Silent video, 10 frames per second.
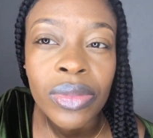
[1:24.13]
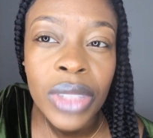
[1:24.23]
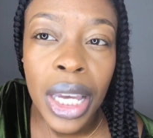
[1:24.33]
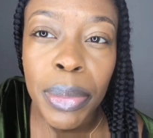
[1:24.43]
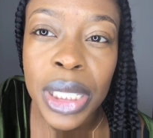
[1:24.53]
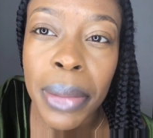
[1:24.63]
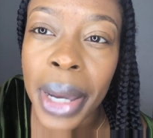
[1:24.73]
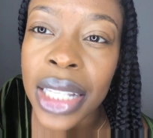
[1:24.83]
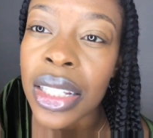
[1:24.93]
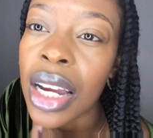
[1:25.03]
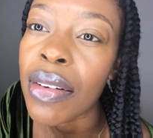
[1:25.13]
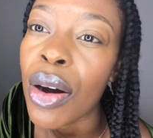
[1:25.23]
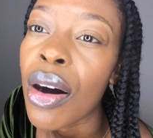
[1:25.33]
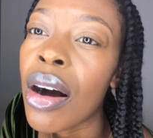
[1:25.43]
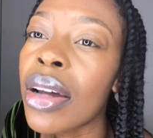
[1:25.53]
put some mascara
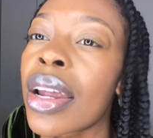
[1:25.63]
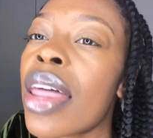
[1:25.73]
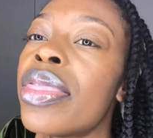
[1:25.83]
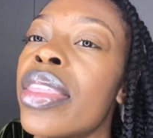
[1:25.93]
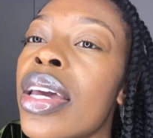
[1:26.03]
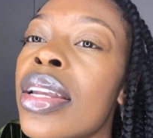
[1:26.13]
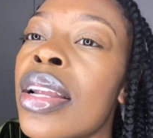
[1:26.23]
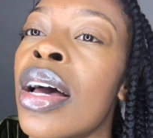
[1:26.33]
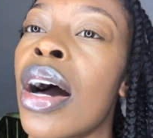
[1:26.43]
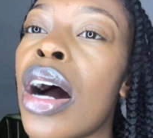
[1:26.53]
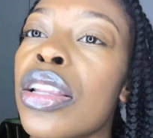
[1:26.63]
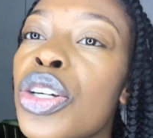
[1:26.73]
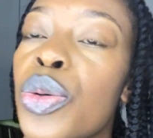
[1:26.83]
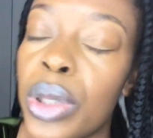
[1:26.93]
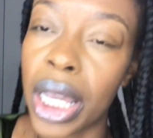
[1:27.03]
on, and then a little
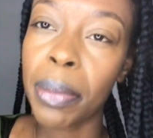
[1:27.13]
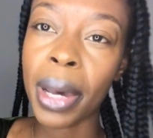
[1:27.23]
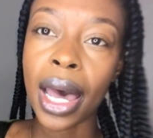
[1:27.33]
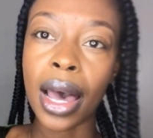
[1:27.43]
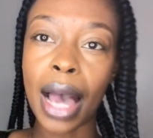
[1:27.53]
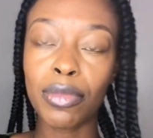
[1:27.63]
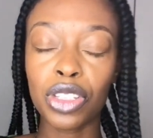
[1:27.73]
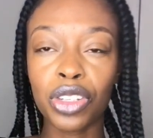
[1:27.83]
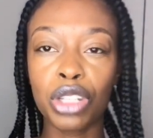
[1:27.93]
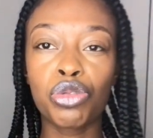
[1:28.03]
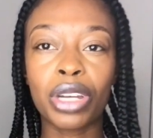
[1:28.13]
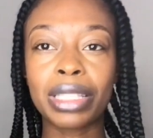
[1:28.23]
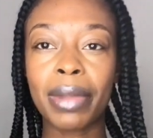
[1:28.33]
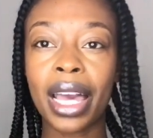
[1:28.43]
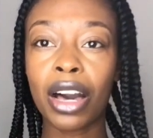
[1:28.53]
lip. I'm just gonna dress my
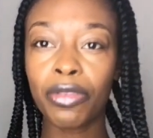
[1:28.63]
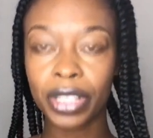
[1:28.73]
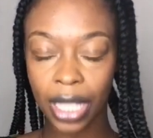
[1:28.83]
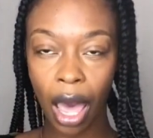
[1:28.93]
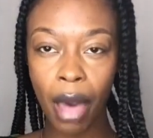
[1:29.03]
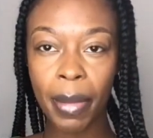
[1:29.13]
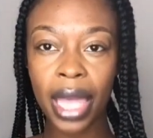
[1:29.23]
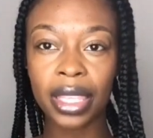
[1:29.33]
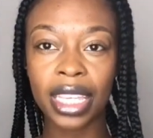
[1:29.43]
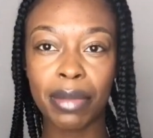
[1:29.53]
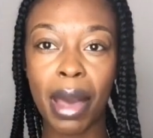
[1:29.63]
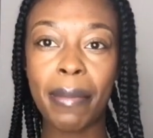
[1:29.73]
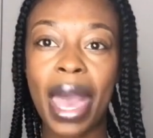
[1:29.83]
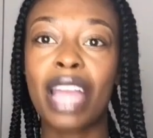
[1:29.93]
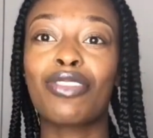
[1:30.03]
outfits up and then get my
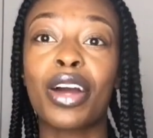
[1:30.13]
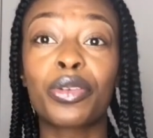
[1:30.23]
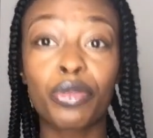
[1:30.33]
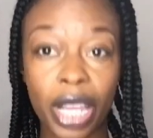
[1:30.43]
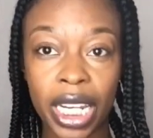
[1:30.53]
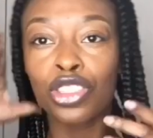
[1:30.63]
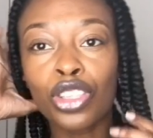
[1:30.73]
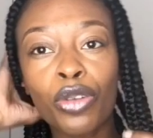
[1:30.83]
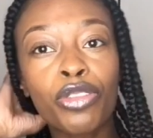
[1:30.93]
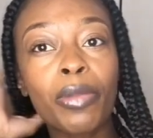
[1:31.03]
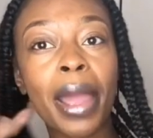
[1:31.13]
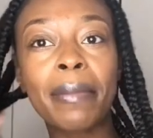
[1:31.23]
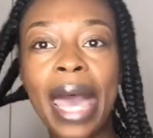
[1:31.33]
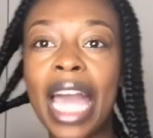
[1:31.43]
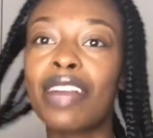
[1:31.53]
background ready. So for my
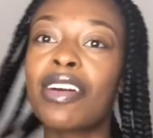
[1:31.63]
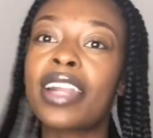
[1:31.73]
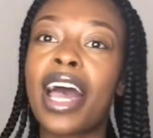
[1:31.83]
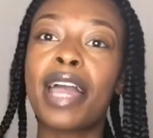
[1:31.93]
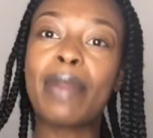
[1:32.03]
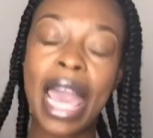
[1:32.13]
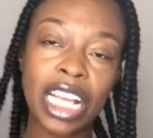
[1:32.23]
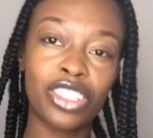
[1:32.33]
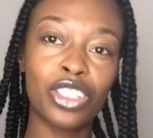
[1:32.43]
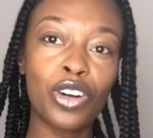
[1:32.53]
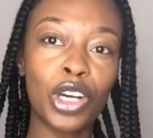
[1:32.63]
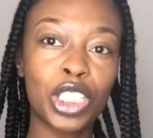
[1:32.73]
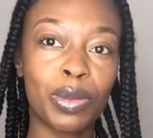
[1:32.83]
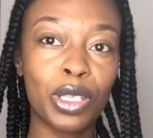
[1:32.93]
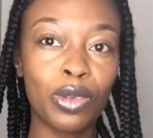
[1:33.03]
background, I'm actually going to be
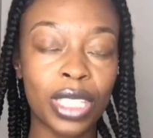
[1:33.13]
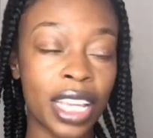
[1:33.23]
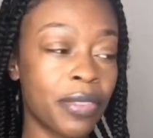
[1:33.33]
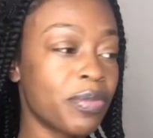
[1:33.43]
using,